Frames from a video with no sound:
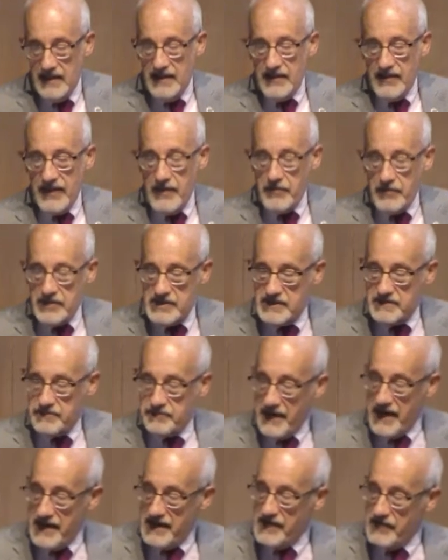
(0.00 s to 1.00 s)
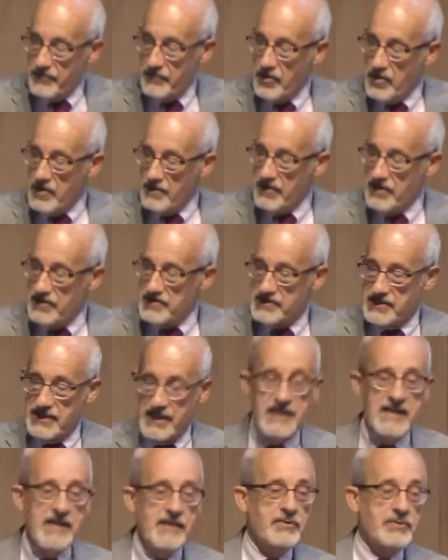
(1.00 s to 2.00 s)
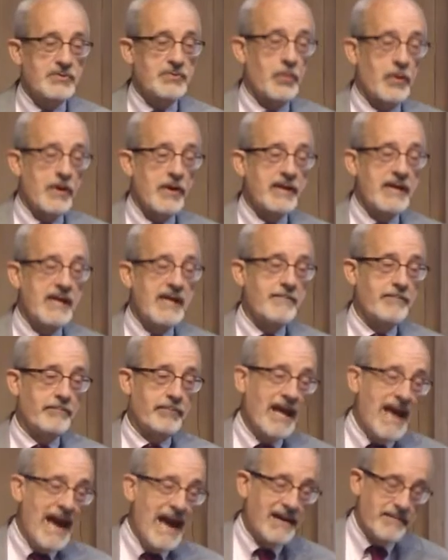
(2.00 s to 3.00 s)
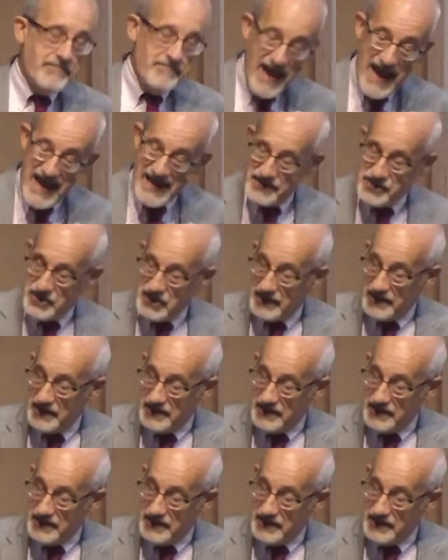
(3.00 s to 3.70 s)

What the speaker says: they were spreading rumors that he was working black magic,